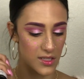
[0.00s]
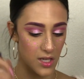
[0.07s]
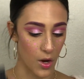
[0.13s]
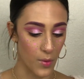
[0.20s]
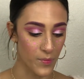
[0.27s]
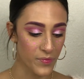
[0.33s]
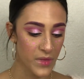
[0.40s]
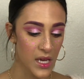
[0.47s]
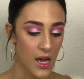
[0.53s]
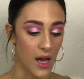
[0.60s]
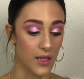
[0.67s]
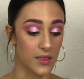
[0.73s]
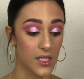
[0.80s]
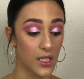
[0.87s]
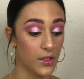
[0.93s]
So
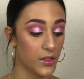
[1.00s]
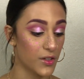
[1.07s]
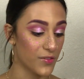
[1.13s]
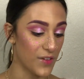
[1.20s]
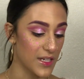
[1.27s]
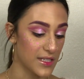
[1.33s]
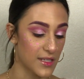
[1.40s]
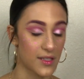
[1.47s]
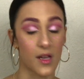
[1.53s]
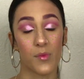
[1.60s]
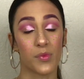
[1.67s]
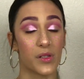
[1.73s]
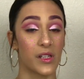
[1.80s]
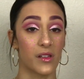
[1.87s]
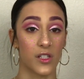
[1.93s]
until your face is
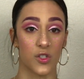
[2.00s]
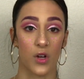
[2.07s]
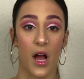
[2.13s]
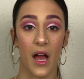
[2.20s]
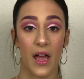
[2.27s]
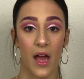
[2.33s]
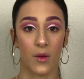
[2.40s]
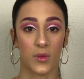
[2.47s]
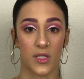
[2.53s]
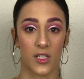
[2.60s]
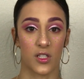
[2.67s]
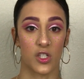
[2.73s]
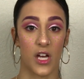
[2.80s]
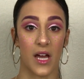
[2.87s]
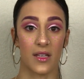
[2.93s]
completely dry, I would
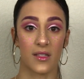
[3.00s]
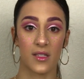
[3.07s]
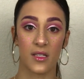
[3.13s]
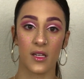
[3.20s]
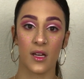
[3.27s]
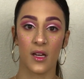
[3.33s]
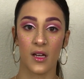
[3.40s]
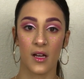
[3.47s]
suggest